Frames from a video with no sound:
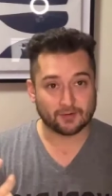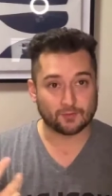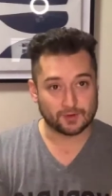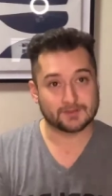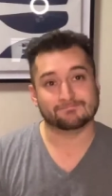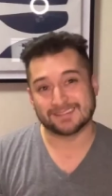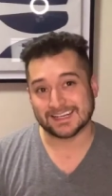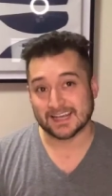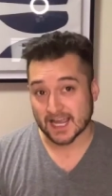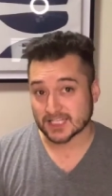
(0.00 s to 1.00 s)
would be
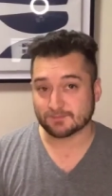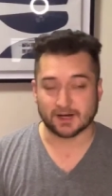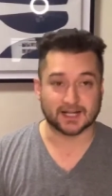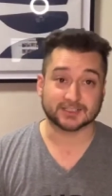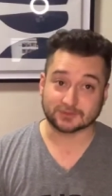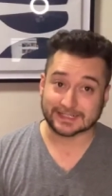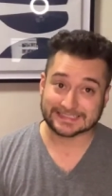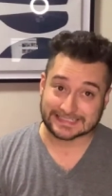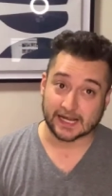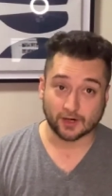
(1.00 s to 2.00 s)
an Xbox right
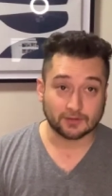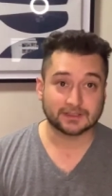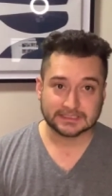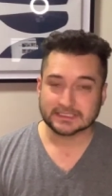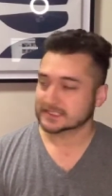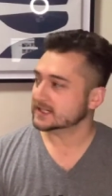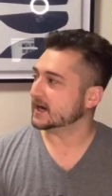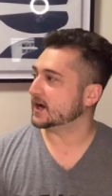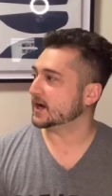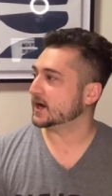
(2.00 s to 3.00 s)
now,
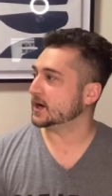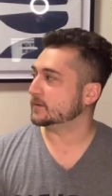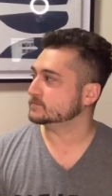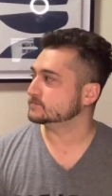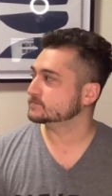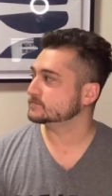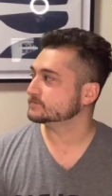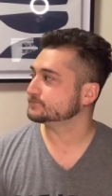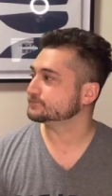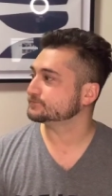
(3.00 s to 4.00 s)
um,
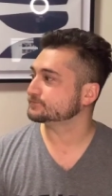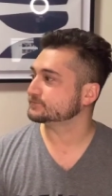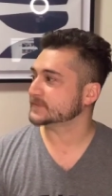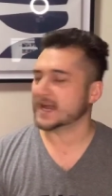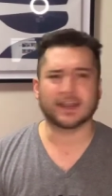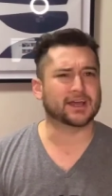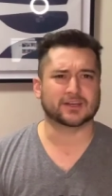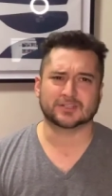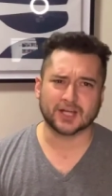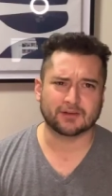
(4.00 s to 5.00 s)
and like
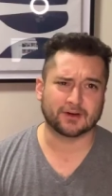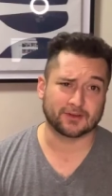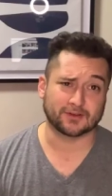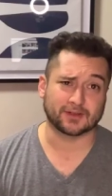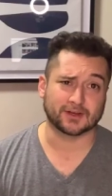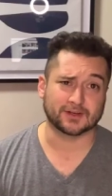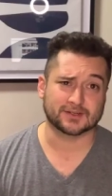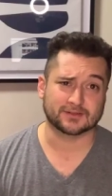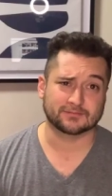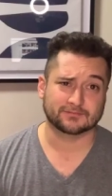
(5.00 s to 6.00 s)
a ton of other
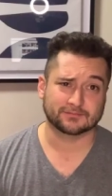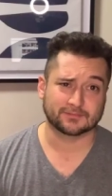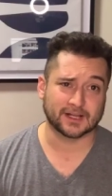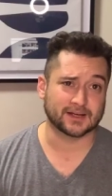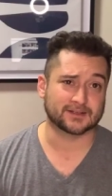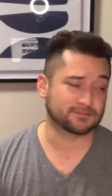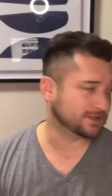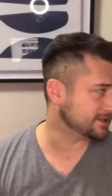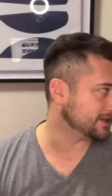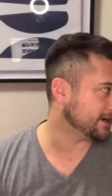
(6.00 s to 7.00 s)
things. Like to be
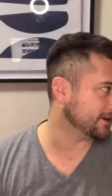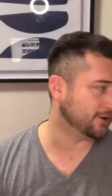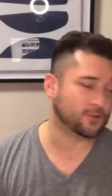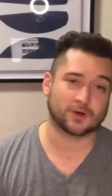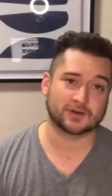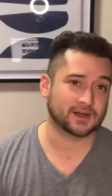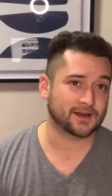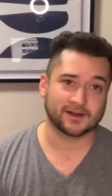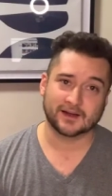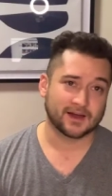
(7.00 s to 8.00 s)
stuck at home all
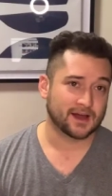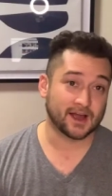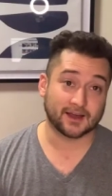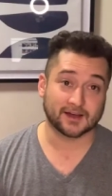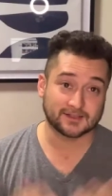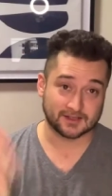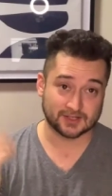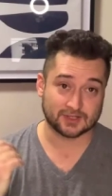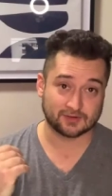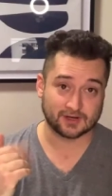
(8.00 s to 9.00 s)
day. I got to
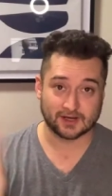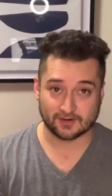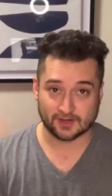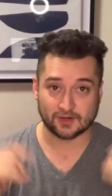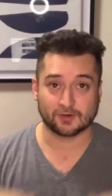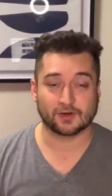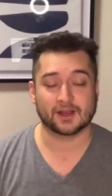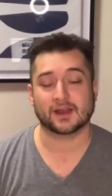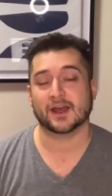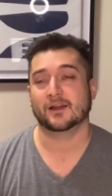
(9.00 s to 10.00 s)
this unit here that you're
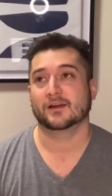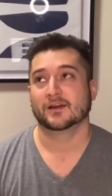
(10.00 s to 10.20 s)
looking at